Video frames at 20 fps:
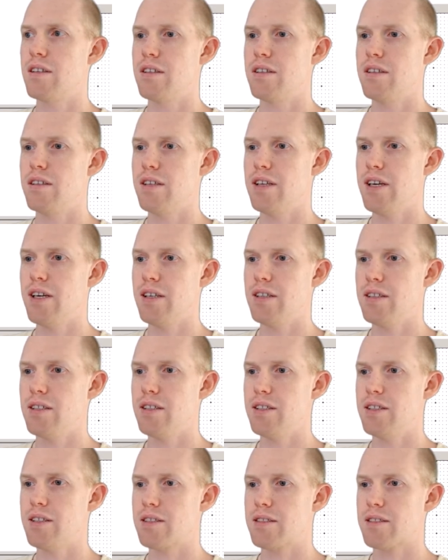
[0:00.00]

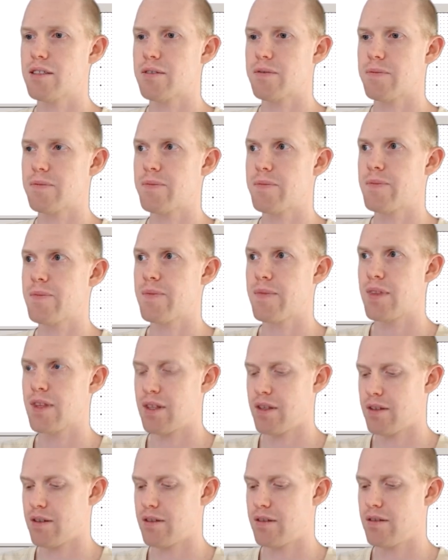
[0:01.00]
netlist
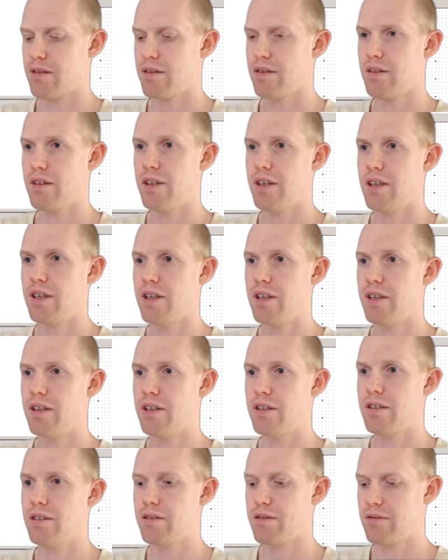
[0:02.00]
and